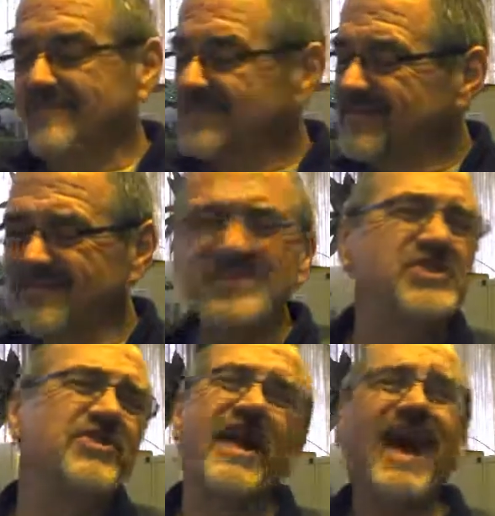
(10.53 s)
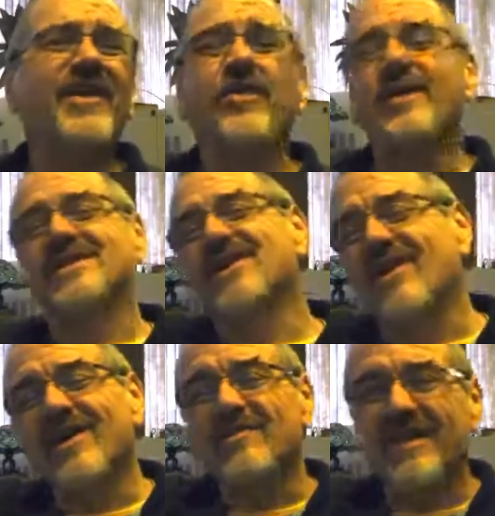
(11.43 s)
but shoot, I don't want to
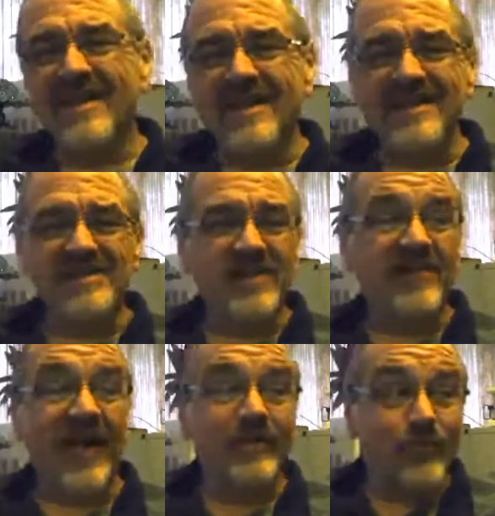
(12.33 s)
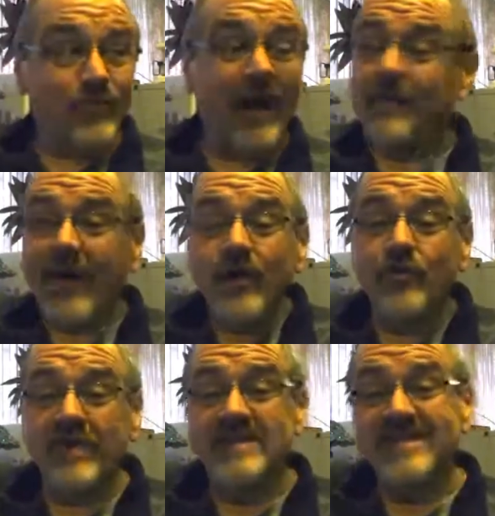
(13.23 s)
talk about English stuff. I'm
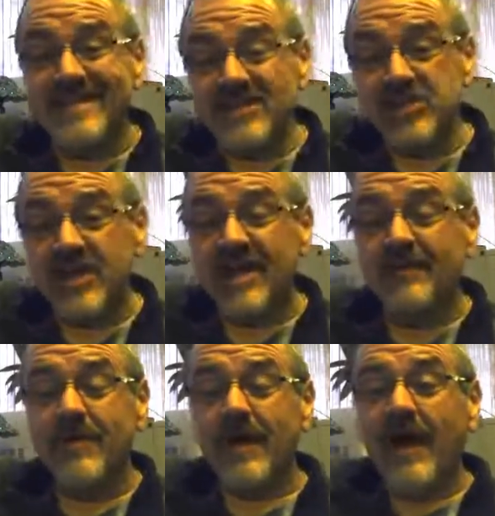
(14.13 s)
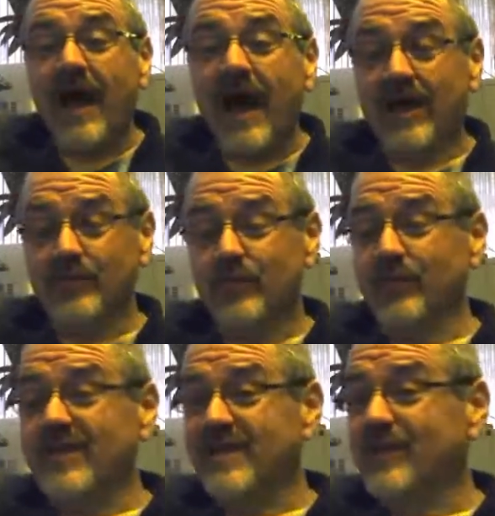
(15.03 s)
hungry. It's lunchtime. I'd
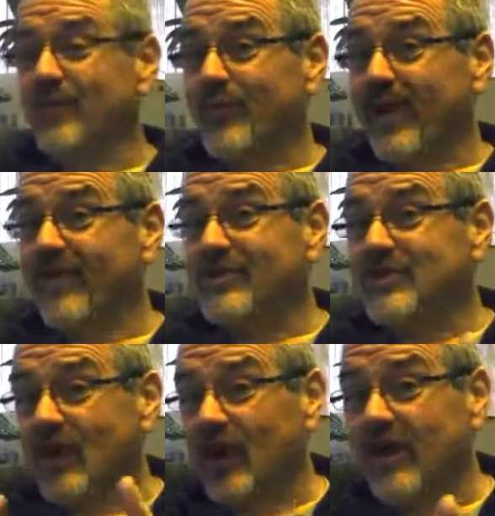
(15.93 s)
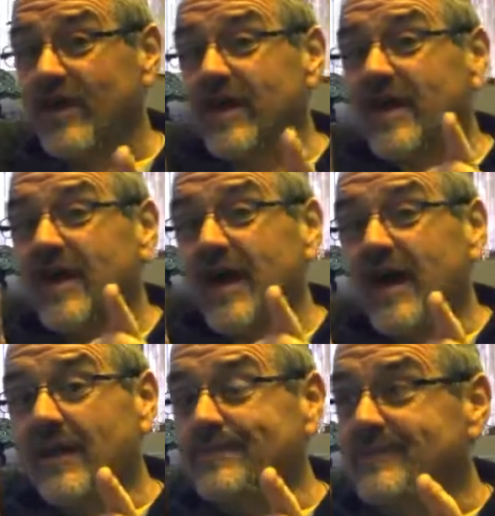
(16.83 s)
really rather talk
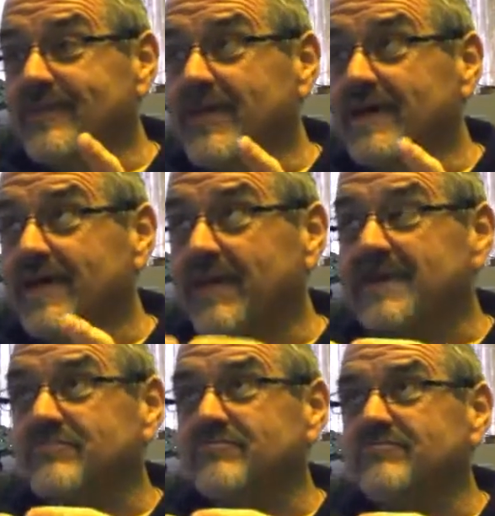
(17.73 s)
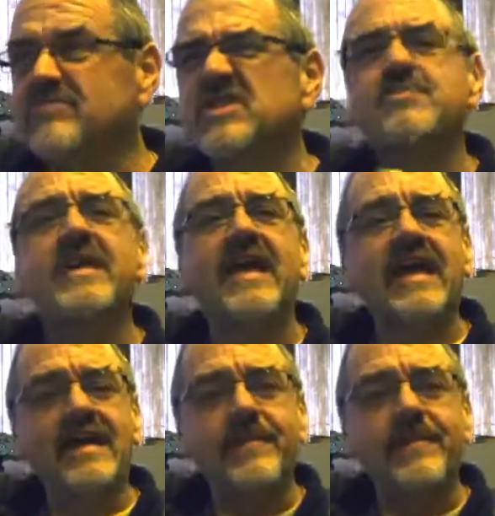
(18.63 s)
about spaghetti